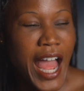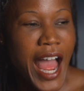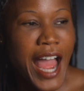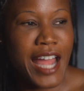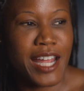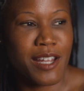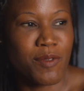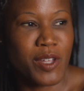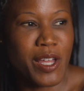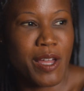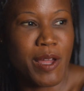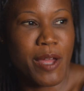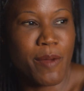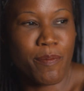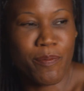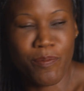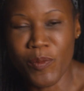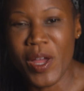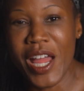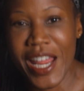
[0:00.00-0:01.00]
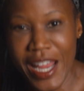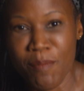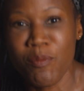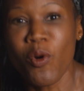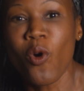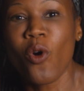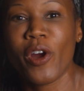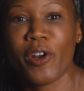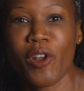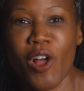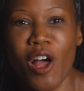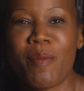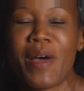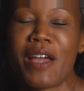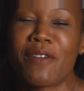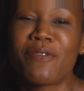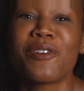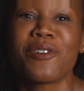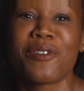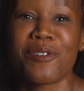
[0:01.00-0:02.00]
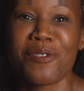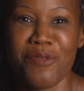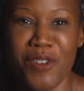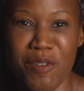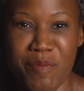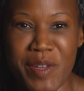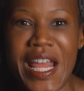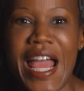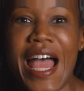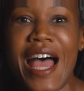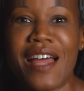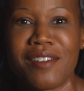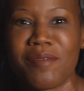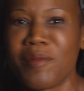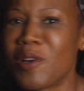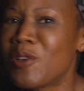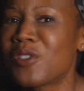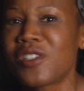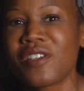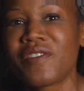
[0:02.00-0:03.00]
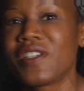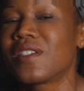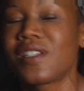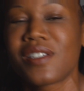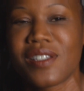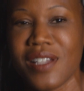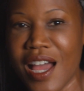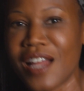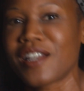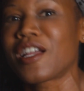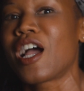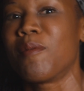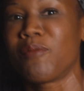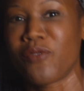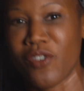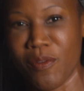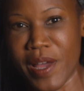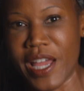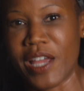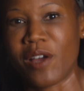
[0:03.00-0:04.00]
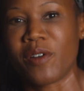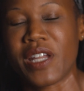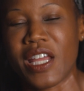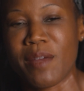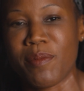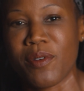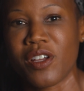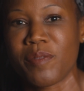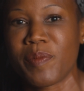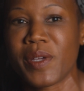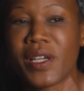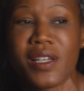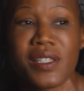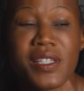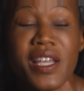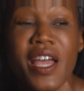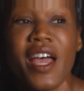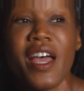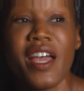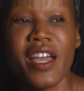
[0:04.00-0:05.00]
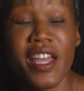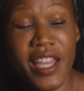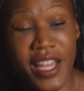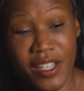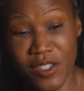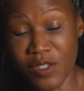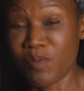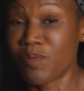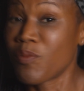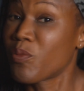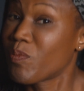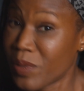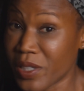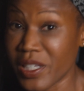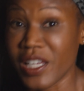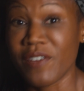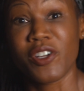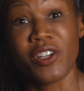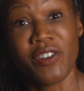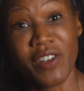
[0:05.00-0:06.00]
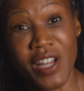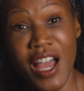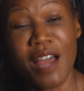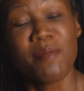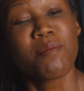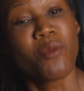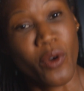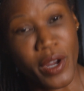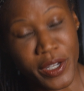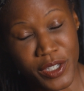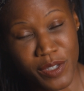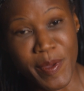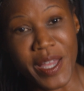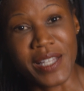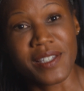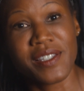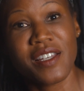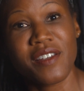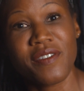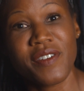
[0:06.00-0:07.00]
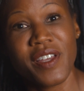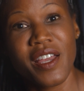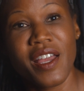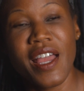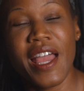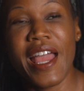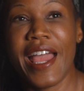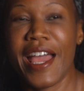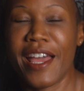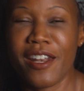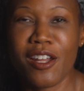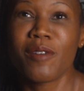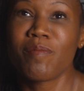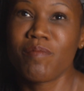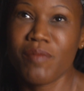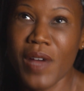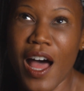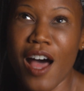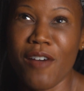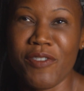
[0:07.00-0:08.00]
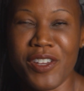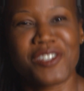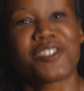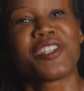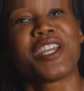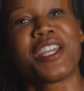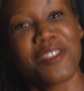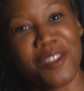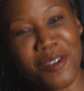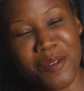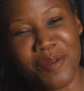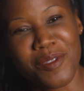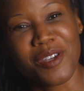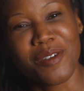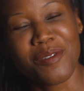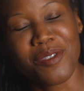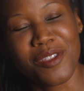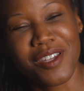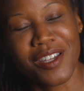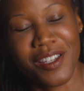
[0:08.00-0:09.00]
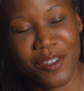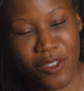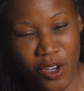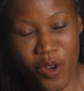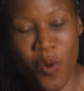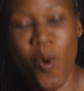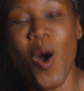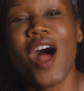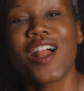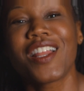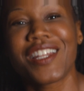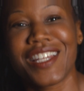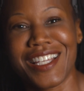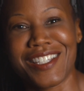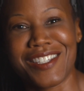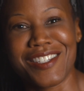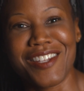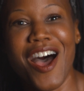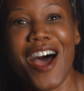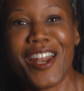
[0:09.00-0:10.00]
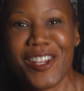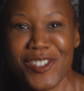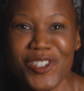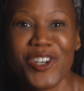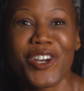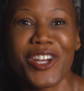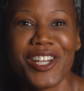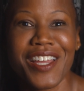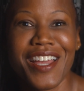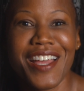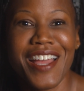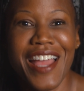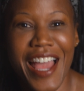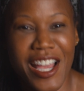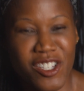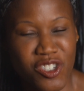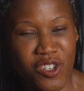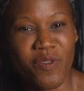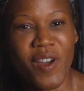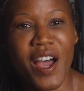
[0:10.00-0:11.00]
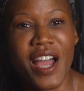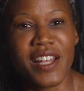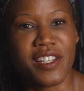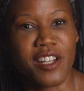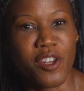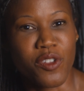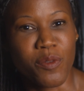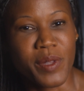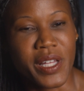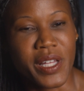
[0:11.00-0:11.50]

I import all my food from Manhattan. Most of it does not come from my own neighborhood because it's, believe it or not, more expensive, and obviously the quality is not as good as you find in other